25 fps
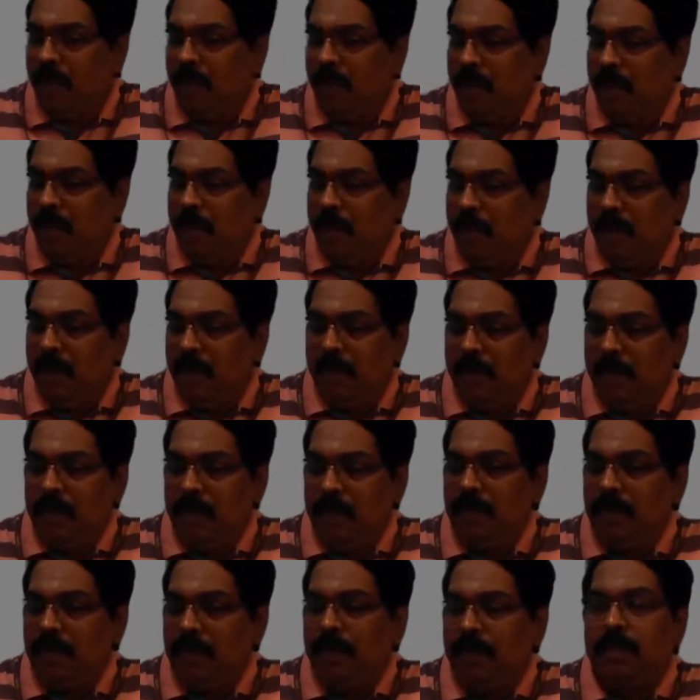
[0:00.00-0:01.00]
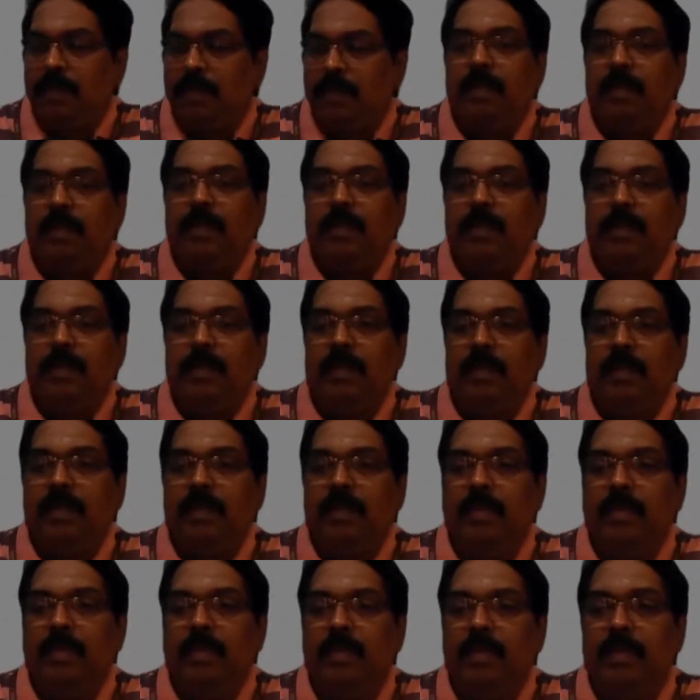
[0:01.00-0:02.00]

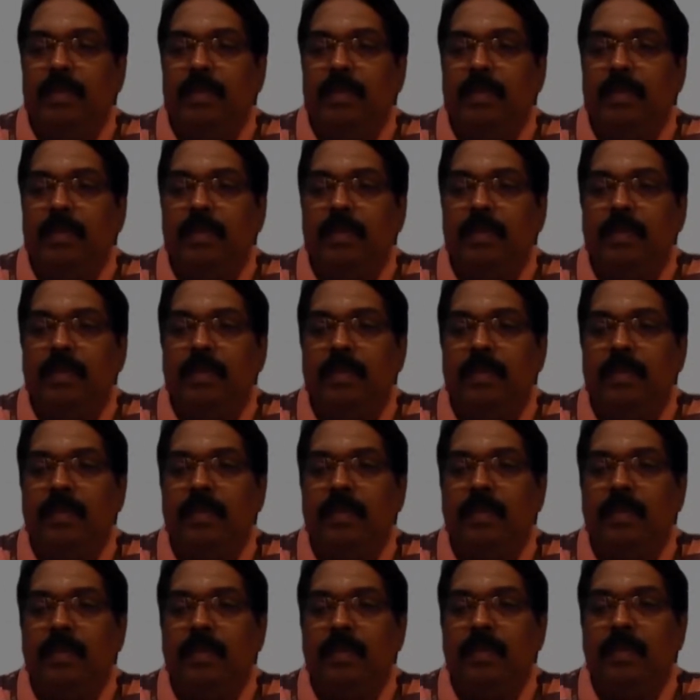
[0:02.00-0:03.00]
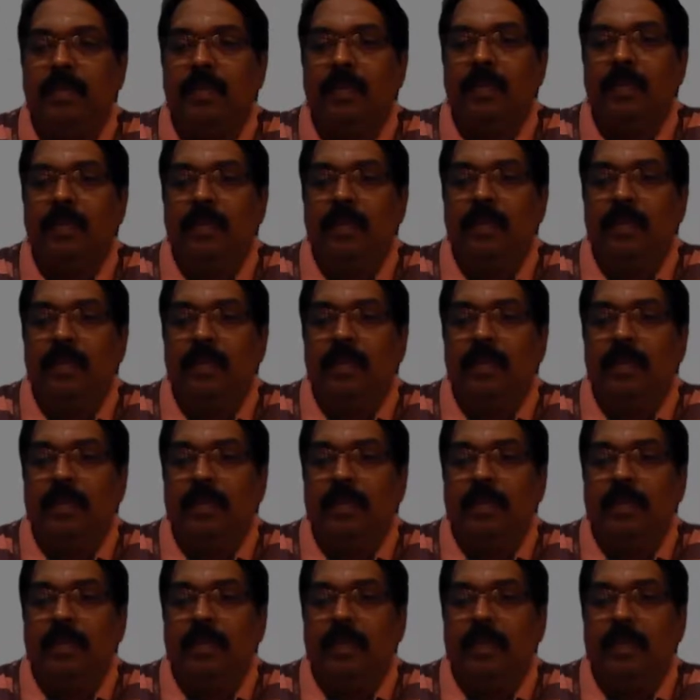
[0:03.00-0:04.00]

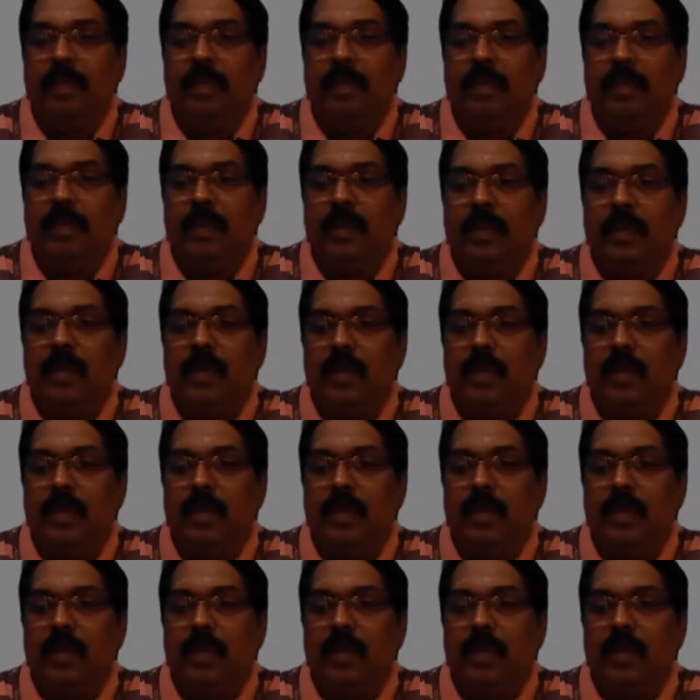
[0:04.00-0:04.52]
Nobody speaks.